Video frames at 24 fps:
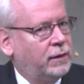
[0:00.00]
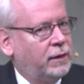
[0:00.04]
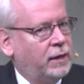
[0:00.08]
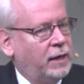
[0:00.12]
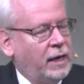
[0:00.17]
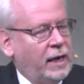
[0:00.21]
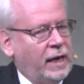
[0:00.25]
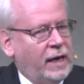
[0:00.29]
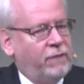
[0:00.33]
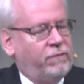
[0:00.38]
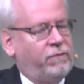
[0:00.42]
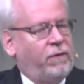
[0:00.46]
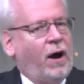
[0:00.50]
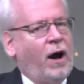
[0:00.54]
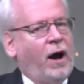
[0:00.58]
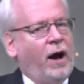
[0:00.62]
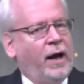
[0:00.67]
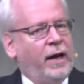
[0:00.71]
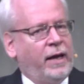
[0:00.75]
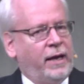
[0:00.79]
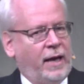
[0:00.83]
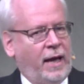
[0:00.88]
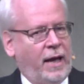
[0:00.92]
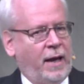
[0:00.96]
If
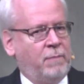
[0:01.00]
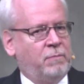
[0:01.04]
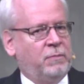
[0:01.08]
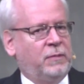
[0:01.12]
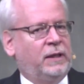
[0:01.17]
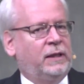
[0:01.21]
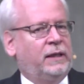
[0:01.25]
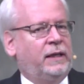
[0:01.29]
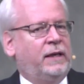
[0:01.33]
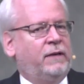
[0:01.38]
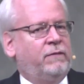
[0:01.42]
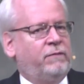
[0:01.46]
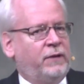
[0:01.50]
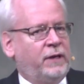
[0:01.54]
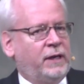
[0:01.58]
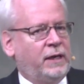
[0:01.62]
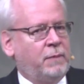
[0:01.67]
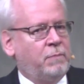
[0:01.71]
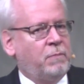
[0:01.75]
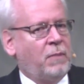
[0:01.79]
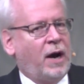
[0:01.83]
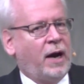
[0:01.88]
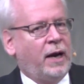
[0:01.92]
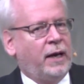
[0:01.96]
I am living
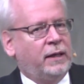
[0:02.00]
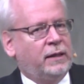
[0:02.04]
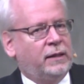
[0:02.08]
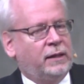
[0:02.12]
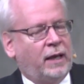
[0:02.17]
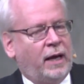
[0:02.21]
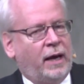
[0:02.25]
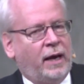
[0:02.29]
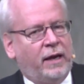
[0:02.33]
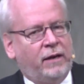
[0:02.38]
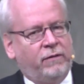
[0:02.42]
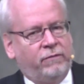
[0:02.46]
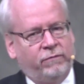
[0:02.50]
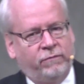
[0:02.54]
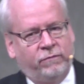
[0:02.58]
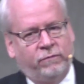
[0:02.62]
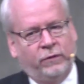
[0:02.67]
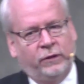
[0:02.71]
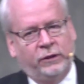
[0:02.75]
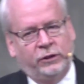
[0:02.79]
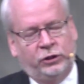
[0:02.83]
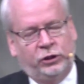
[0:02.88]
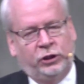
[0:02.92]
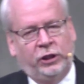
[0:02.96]
my life for
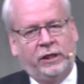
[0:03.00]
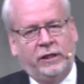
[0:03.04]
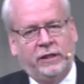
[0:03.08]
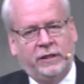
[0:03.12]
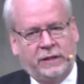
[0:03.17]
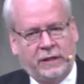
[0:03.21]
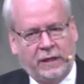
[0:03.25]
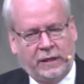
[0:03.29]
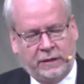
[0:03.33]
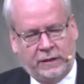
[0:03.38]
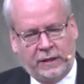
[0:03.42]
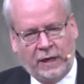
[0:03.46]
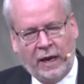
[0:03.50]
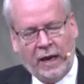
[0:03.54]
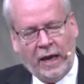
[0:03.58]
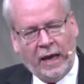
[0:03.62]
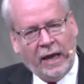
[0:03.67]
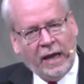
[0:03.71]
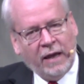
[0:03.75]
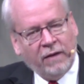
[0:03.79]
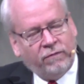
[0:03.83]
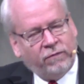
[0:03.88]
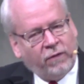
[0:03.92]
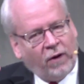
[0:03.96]
Jesus,
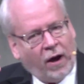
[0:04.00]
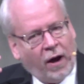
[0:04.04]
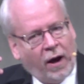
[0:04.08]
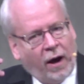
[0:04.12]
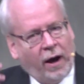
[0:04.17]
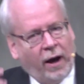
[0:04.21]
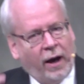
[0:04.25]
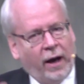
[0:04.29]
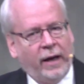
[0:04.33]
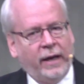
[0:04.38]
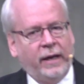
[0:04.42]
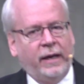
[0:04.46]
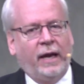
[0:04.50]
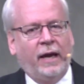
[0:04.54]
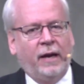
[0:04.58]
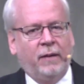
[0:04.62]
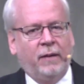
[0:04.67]
if I am